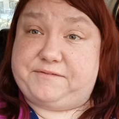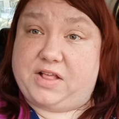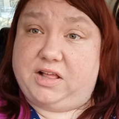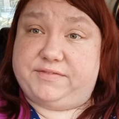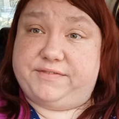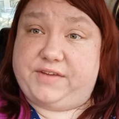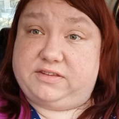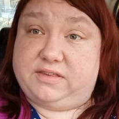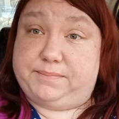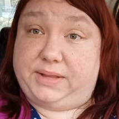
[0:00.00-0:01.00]
He fell off the
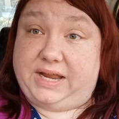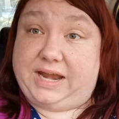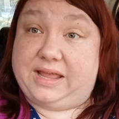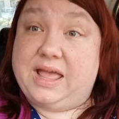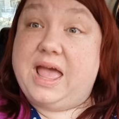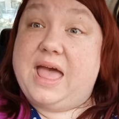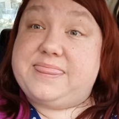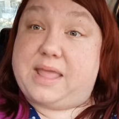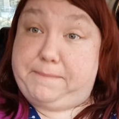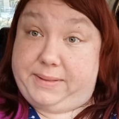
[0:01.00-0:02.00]
face of the planet.
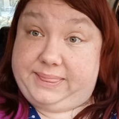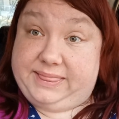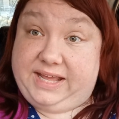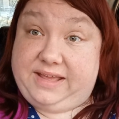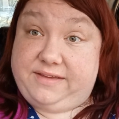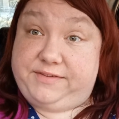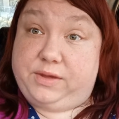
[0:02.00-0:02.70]
They believe